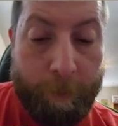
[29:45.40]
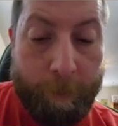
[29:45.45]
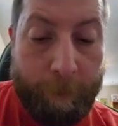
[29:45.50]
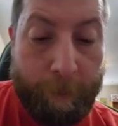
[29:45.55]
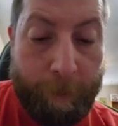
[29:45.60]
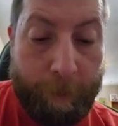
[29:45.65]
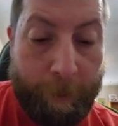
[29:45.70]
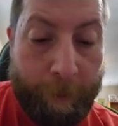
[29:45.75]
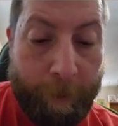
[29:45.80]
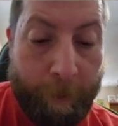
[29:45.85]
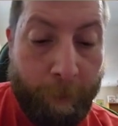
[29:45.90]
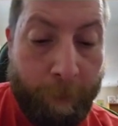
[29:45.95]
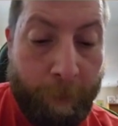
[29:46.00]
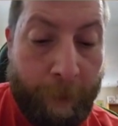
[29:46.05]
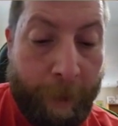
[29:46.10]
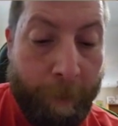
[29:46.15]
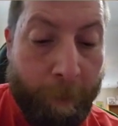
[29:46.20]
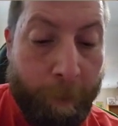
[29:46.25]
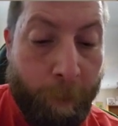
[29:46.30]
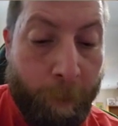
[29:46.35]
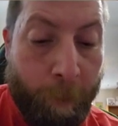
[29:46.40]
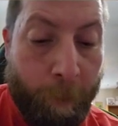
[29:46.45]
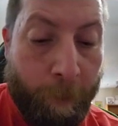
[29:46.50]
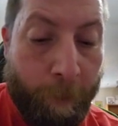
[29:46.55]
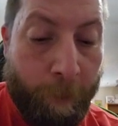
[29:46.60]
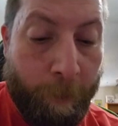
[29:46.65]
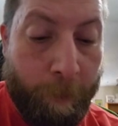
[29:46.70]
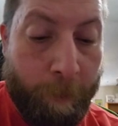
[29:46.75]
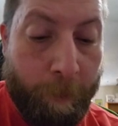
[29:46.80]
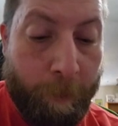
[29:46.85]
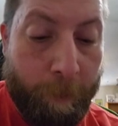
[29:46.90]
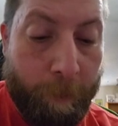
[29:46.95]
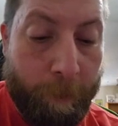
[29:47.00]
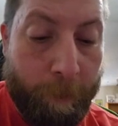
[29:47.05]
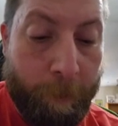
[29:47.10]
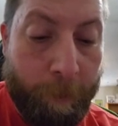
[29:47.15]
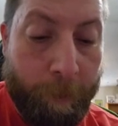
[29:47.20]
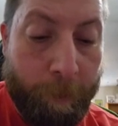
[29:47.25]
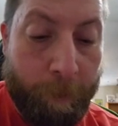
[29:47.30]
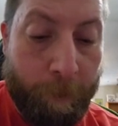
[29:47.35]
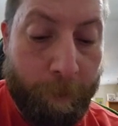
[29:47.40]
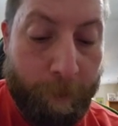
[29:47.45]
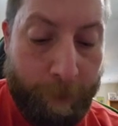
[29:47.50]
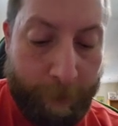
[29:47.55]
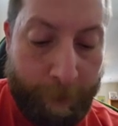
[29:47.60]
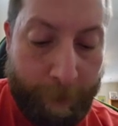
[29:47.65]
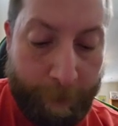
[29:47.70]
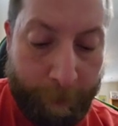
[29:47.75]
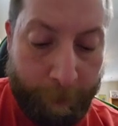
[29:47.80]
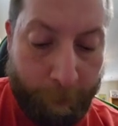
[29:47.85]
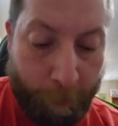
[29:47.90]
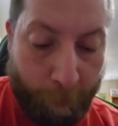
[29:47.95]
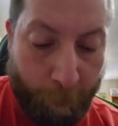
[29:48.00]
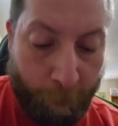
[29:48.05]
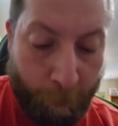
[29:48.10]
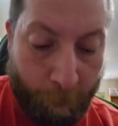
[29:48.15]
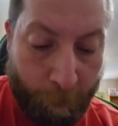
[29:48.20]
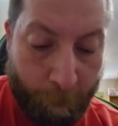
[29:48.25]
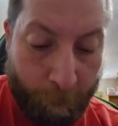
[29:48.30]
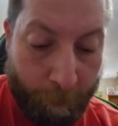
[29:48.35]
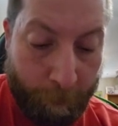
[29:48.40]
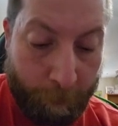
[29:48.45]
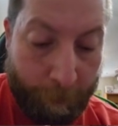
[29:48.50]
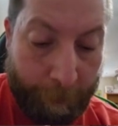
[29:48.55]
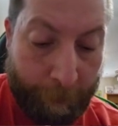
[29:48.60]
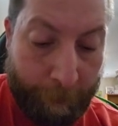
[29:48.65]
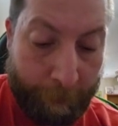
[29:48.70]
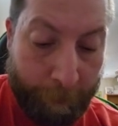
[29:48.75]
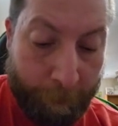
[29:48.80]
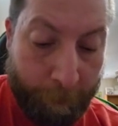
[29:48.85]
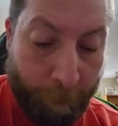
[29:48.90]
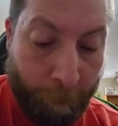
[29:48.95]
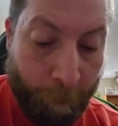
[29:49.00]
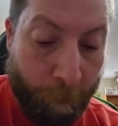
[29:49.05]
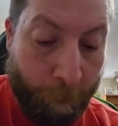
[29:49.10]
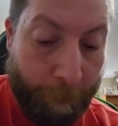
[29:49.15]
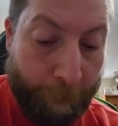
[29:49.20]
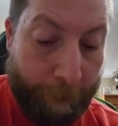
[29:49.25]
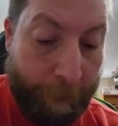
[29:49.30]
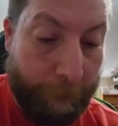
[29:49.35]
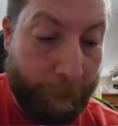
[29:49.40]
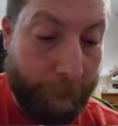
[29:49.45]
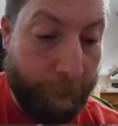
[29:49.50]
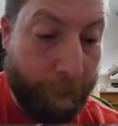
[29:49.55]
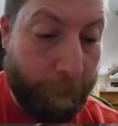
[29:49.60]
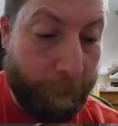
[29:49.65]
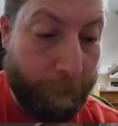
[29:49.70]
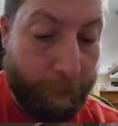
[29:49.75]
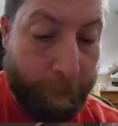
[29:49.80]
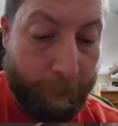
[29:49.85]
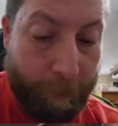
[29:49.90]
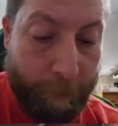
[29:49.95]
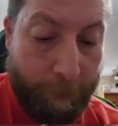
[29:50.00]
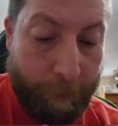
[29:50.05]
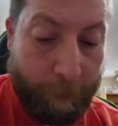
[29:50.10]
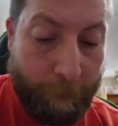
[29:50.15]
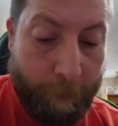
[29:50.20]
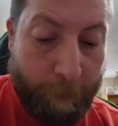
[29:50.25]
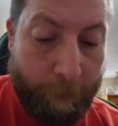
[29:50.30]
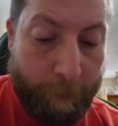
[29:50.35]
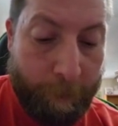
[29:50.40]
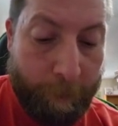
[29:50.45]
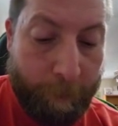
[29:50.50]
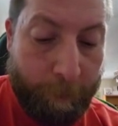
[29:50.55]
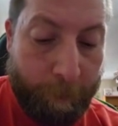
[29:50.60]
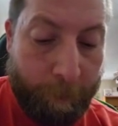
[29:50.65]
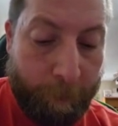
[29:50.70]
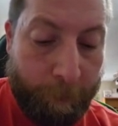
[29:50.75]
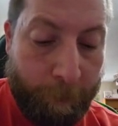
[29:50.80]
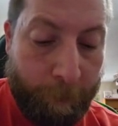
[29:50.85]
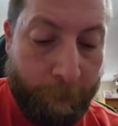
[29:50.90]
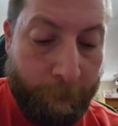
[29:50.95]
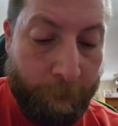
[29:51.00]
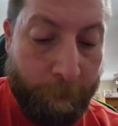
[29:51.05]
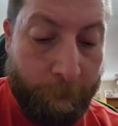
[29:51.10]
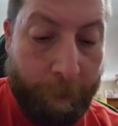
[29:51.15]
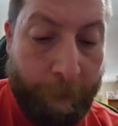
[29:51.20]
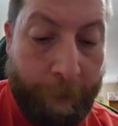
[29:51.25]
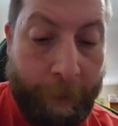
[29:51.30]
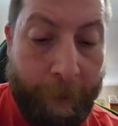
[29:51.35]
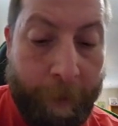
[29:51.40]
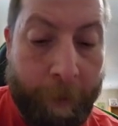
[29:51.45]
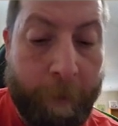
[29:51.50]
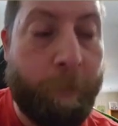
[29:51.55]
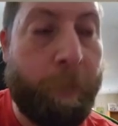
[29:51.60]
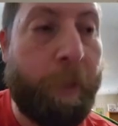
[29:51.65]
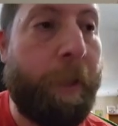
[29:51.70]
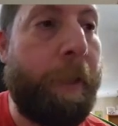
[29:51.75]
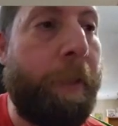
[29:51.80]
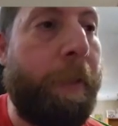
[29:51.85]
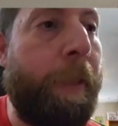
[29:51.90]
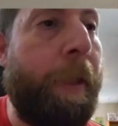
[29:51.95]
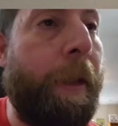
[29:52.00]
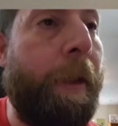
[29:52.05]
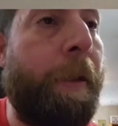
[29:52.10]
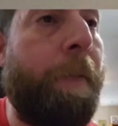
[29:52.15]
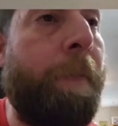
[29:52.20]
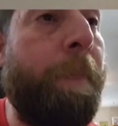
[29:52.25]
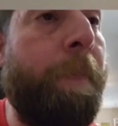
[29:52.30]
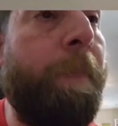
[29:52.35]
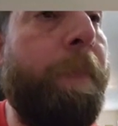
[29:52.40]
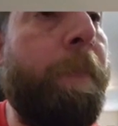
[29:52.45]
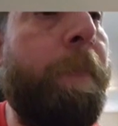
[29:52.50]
Did get a black border. Those are a nice pull. And it's a rookie. So can't complain there.